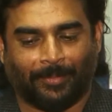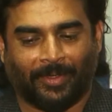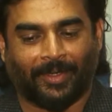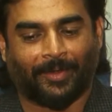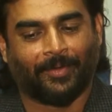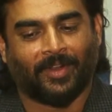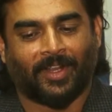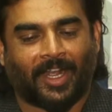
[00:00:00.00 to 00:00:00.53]
but
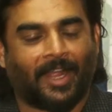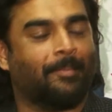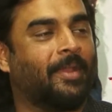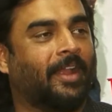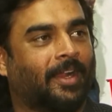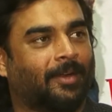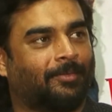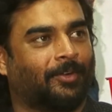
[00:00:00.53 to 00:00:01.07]
I
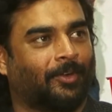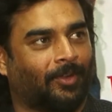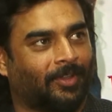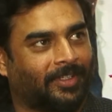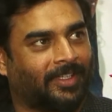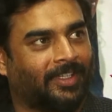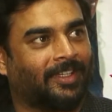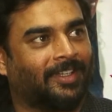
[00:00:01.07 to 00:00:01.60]
make up for
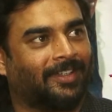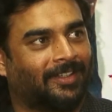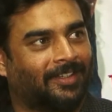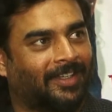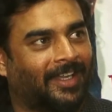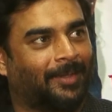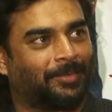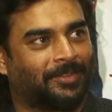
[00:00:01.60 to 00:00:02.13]
all the
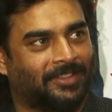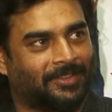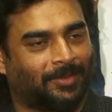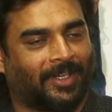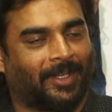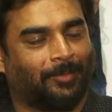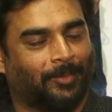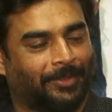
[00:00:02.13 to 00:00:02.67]
absence
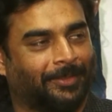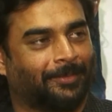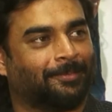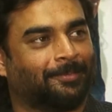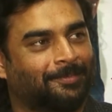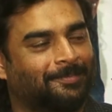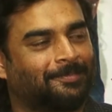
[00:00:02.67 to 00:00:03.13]
when I'm with him.